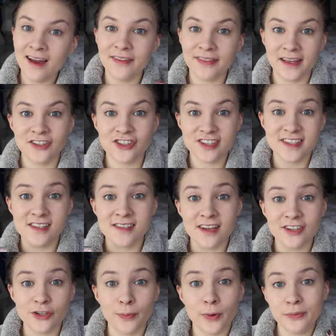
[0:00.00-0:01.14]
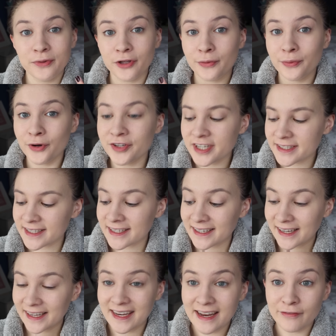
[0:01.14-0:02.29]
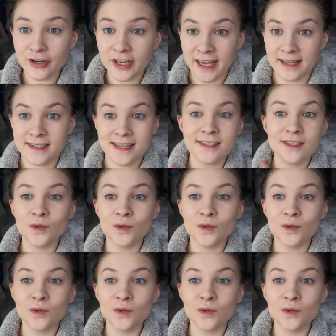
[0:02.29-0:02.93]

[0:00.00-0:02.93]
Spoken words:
I think just it's such a popular product and I can never get it,